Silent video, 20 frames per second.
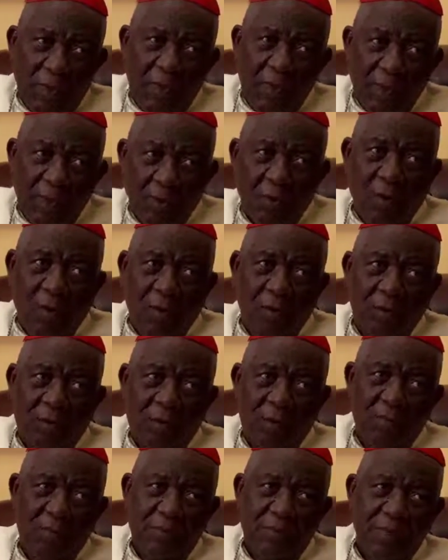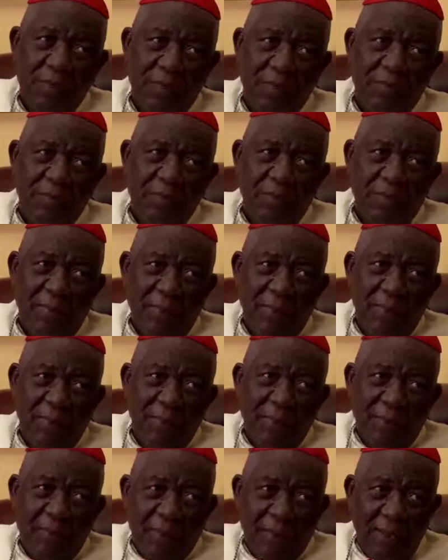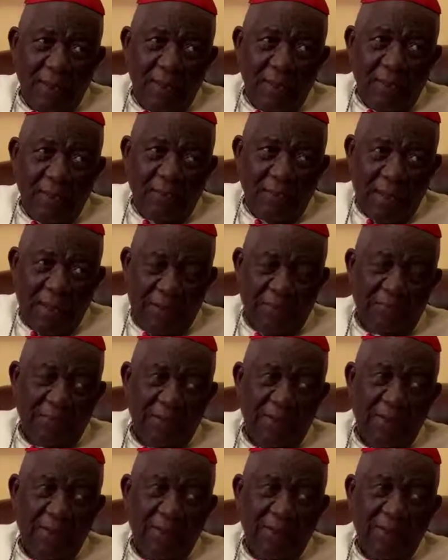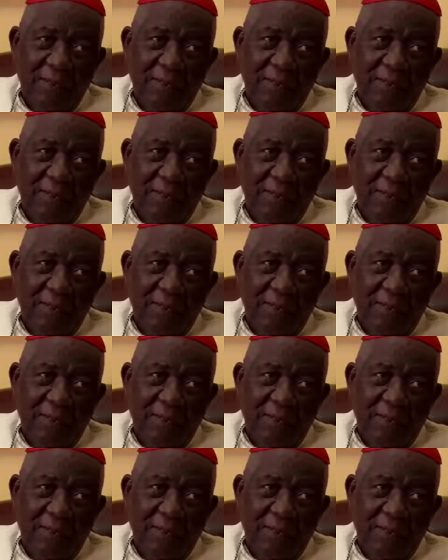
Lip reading: himself my friend.